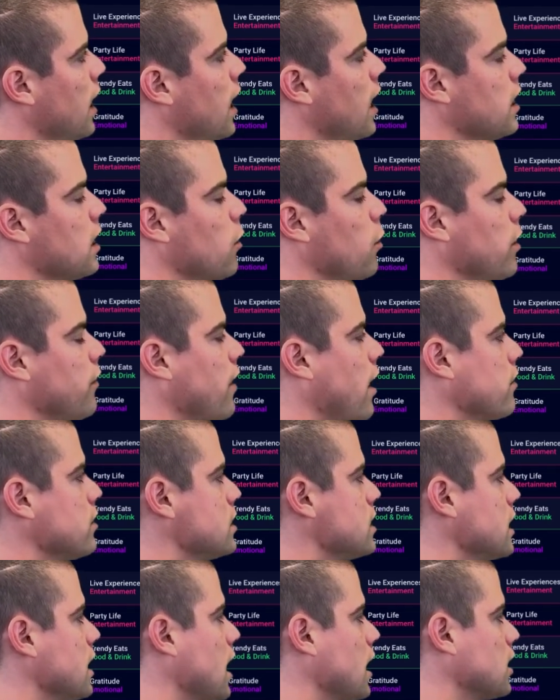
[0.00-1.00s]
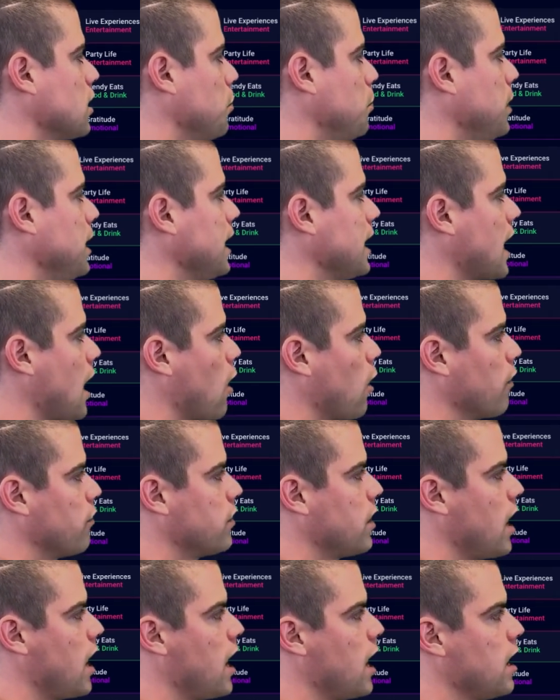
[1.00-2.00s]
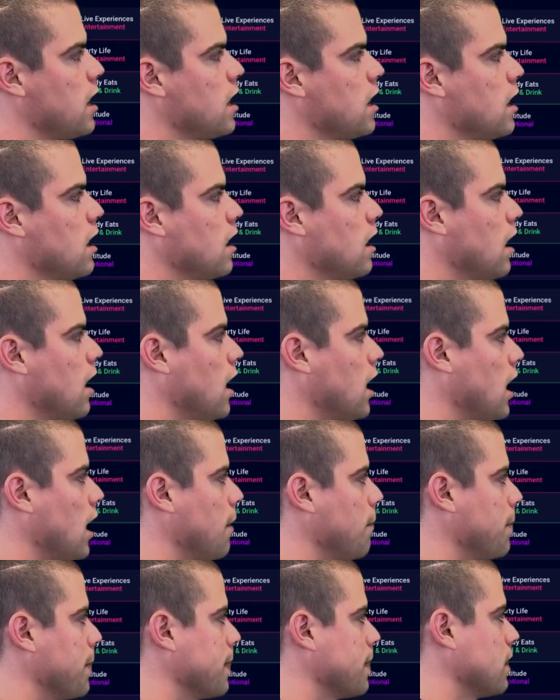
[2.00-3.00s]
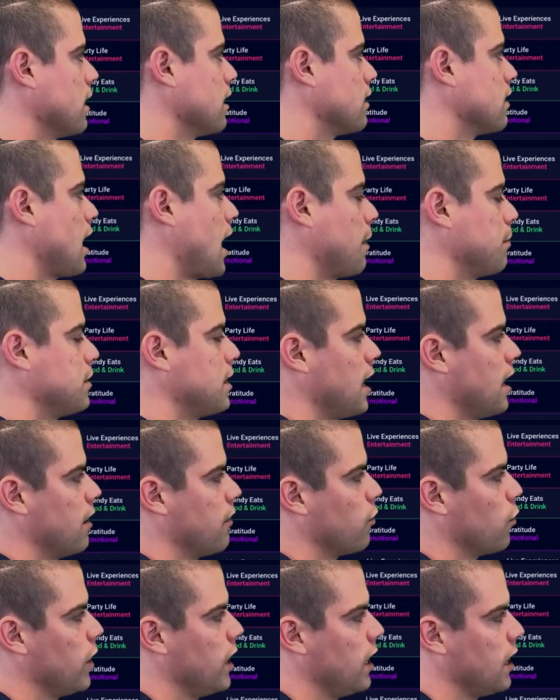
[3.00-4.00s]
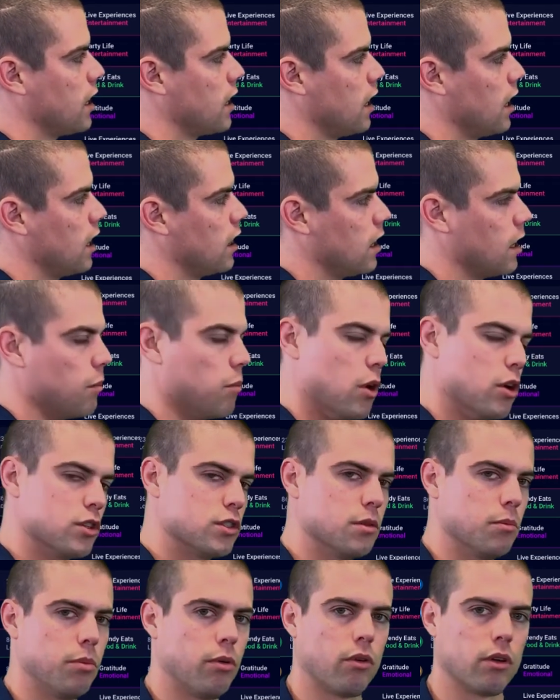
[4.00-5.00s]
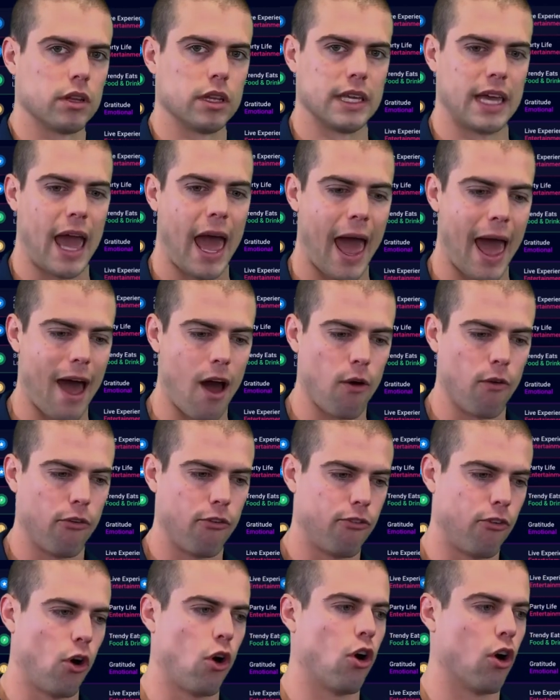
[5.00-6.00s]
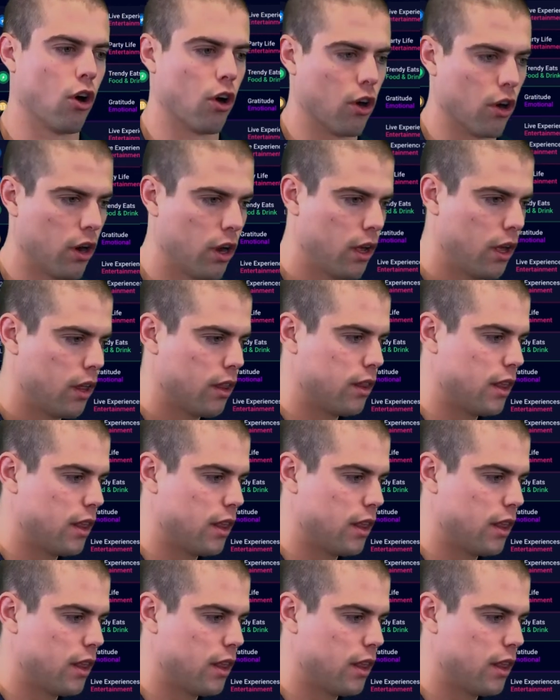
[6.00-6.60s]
And then we've obviously got the peak hour of day, the top day of week, and then most importantly, how far,